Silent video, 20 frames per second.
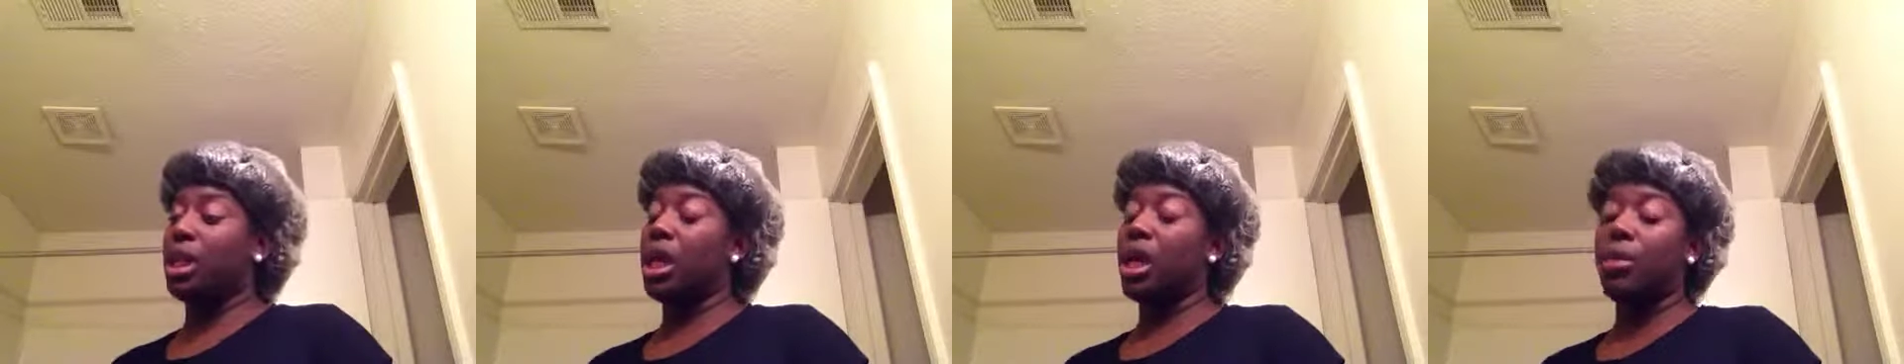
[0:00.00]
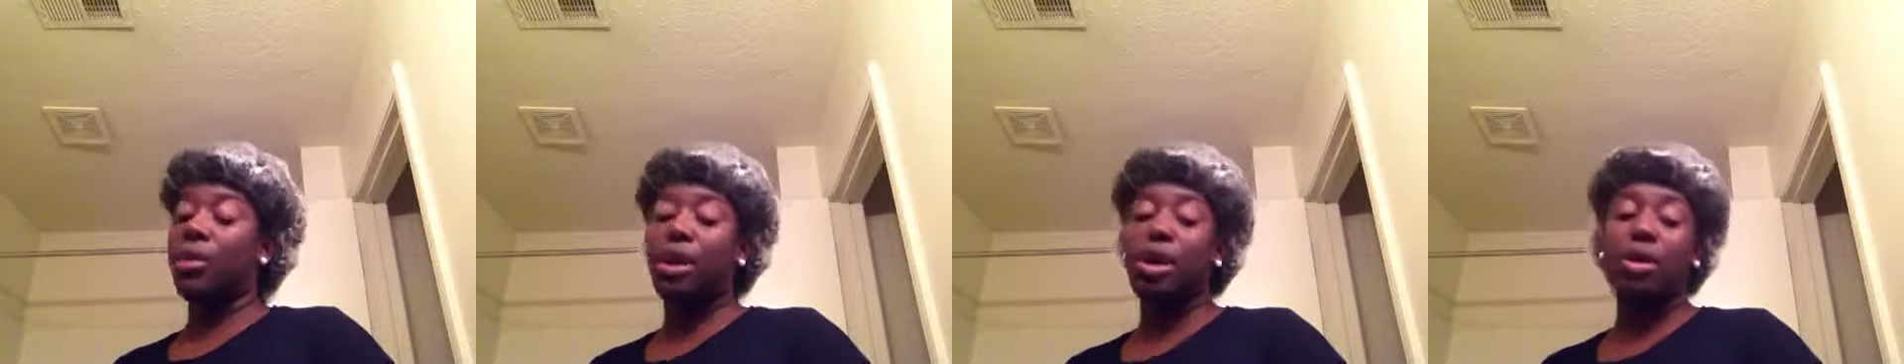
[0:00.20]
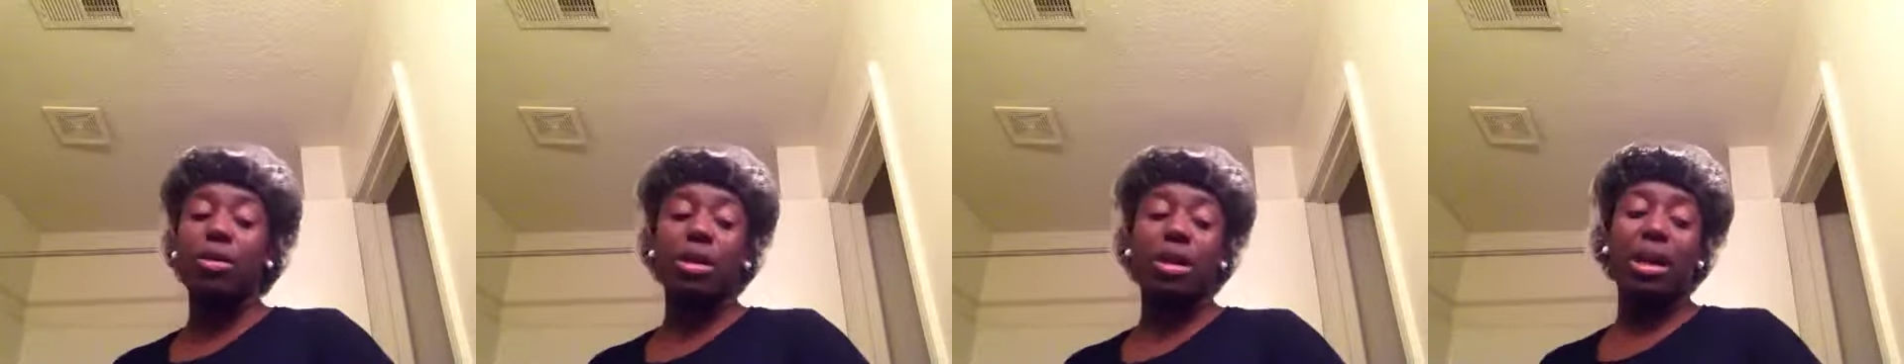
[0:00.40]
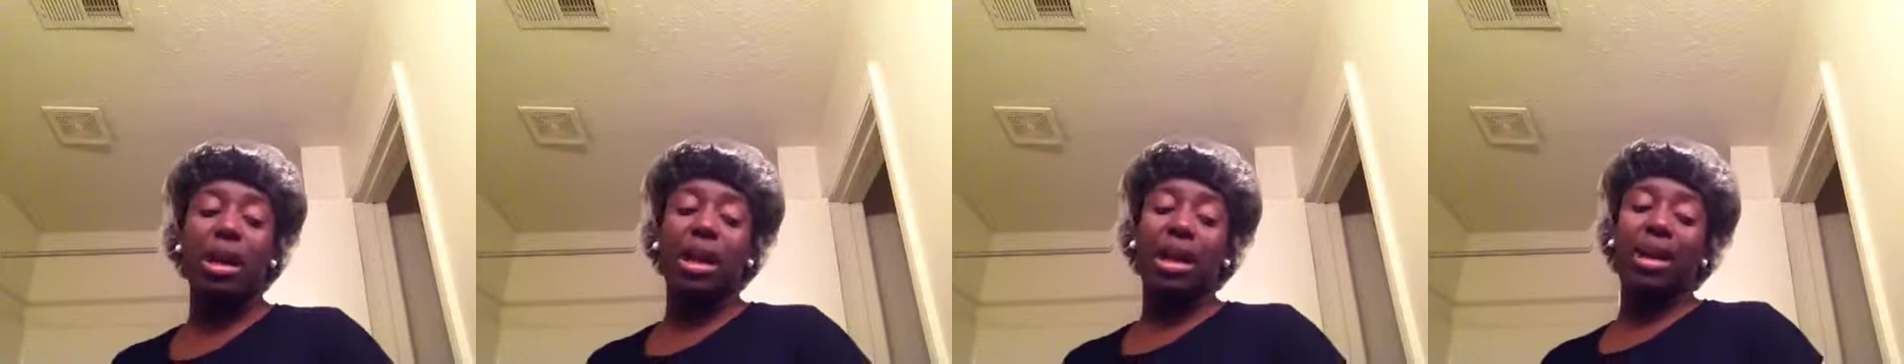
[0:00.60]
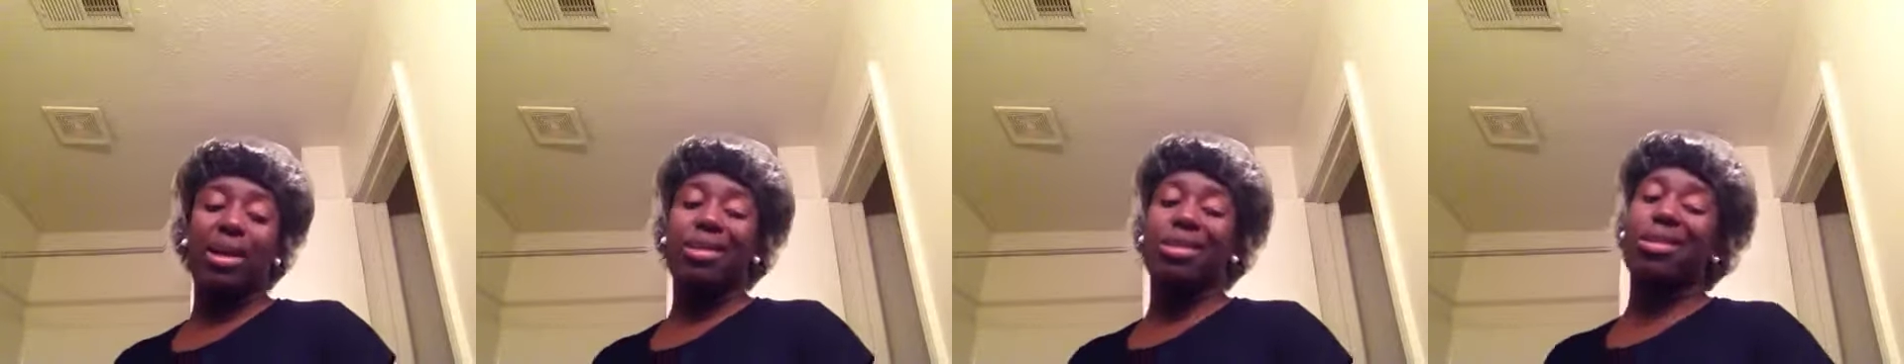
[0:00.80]
chemicals on
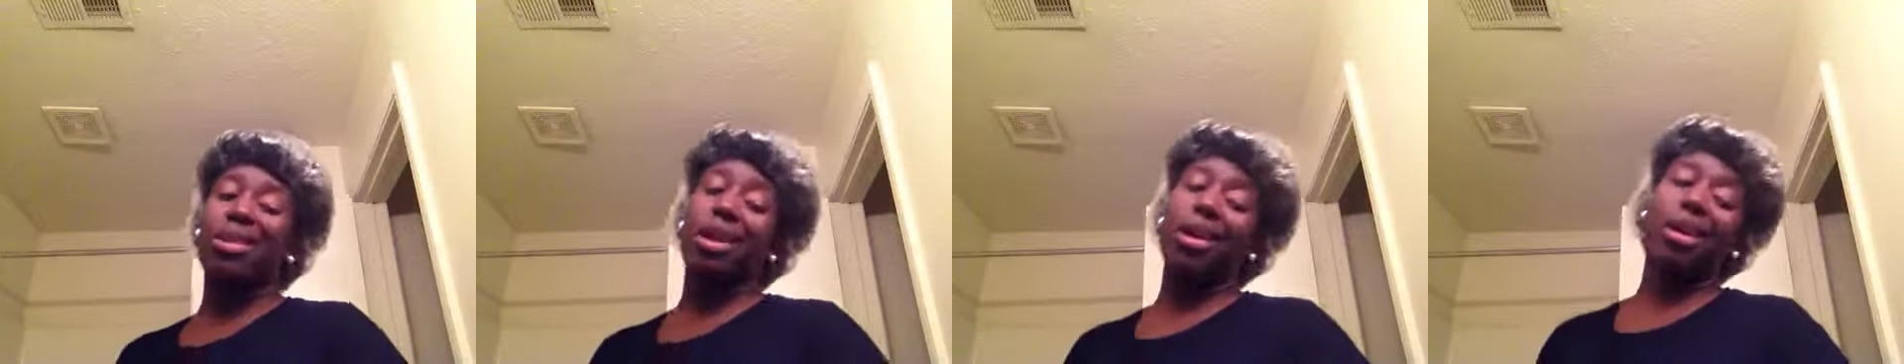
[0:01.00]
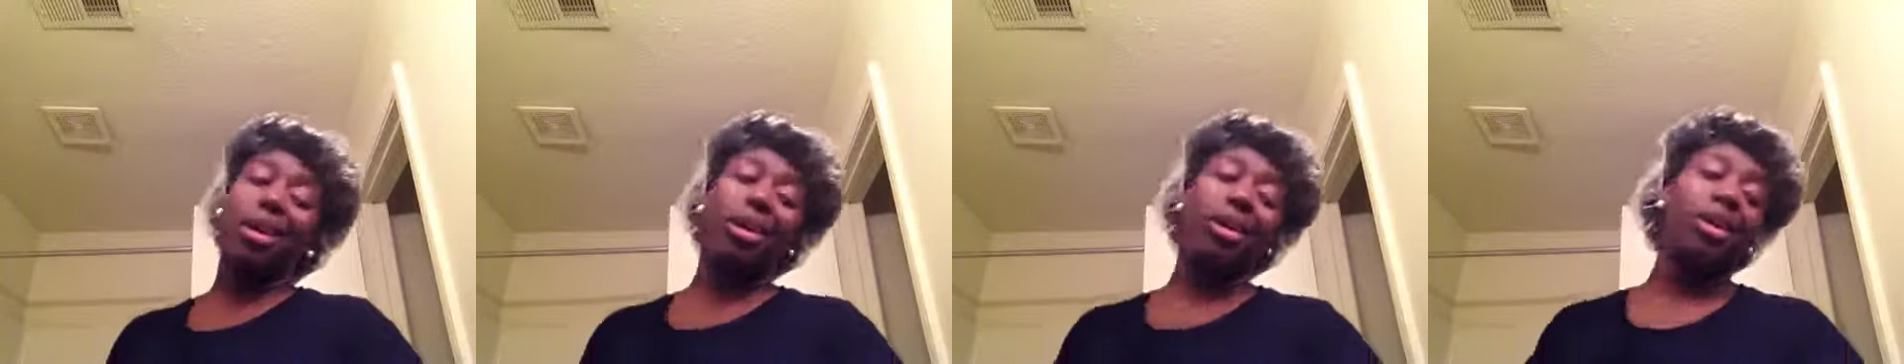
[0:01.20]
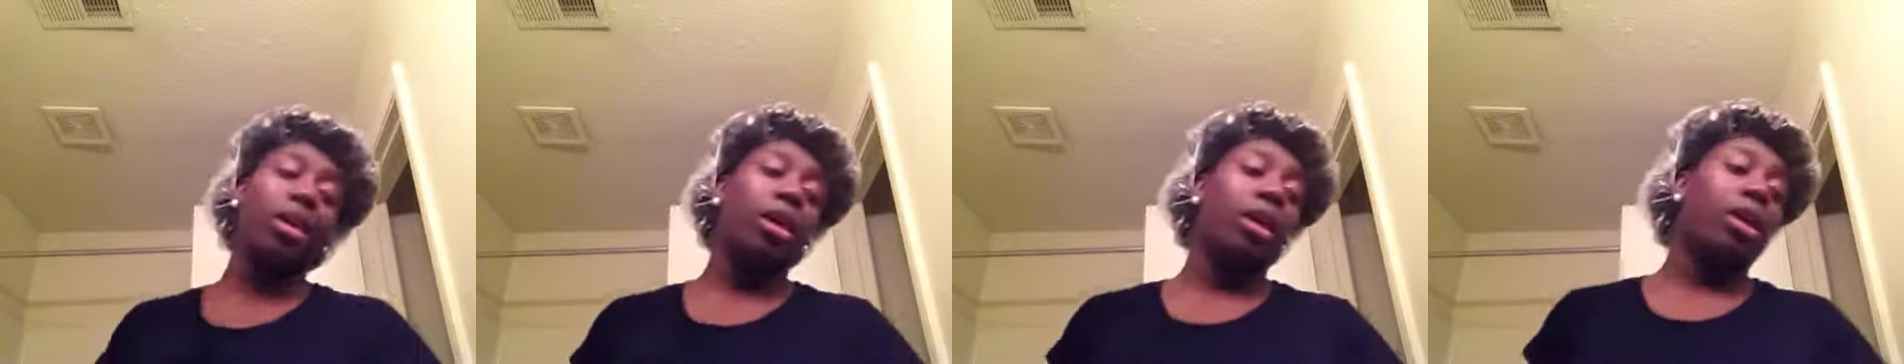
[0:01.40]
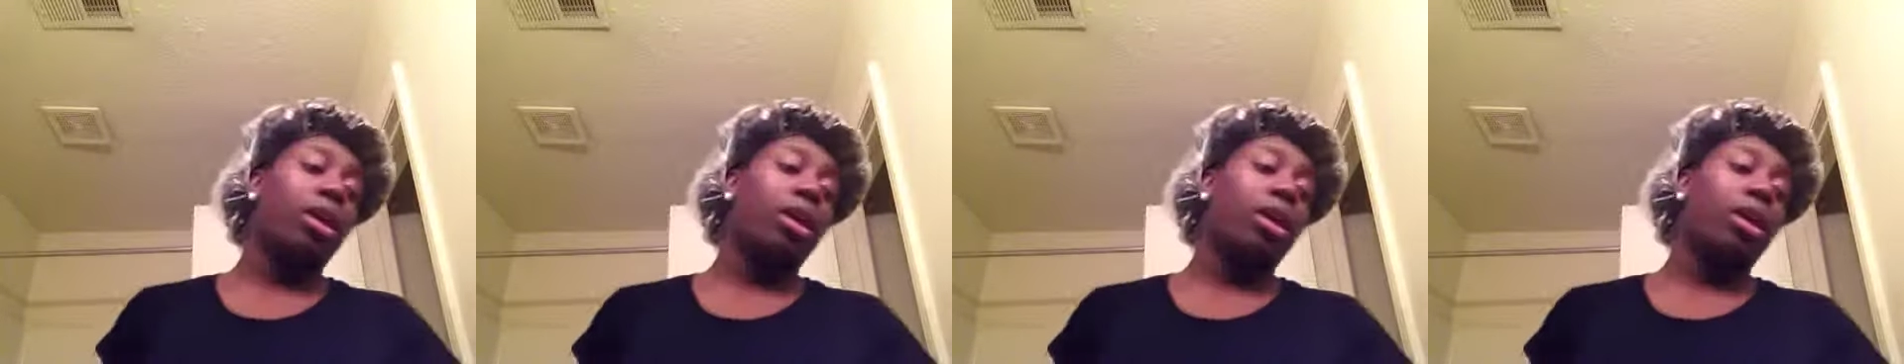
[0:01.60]
our hair, certain